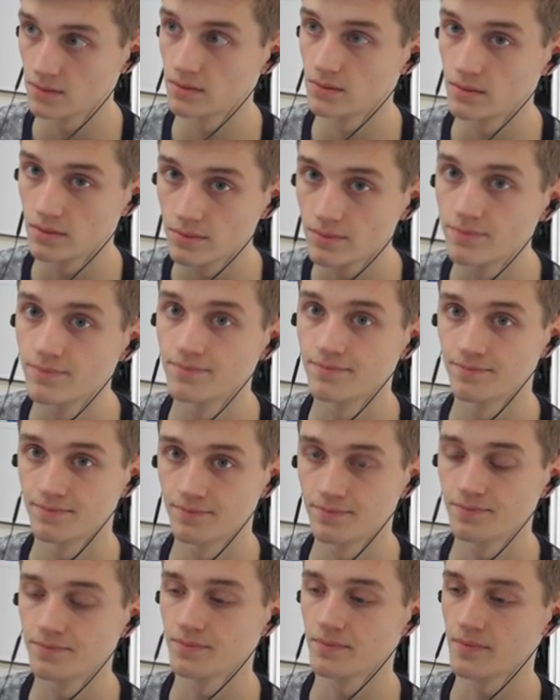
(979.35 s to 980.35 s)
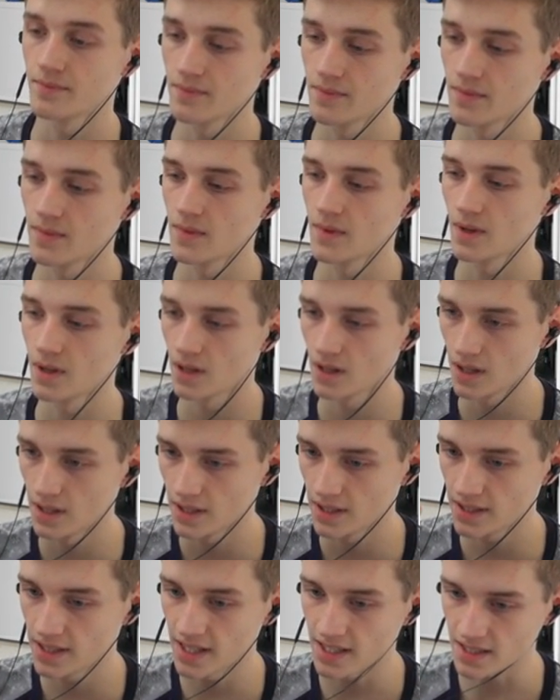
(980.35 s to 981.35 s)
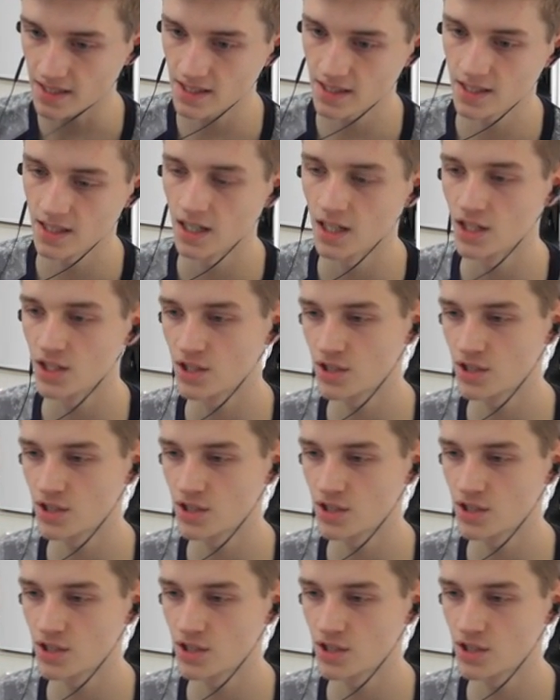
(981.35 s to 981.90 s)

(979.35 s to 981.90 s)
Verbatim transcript: Don't be overawed yes,